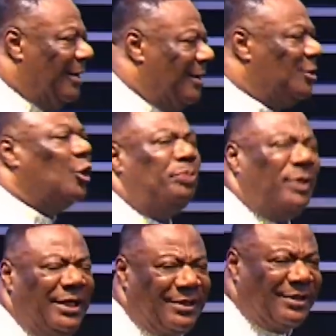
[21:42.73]
So
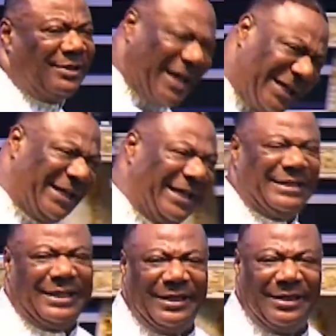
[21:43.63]
please, take it
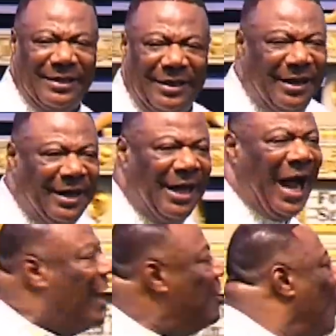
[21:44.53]
easy.
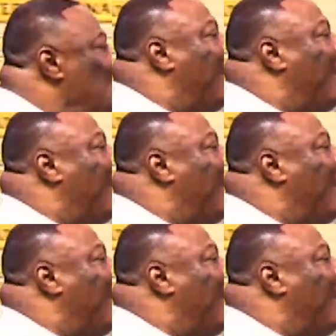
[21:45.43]
I know you are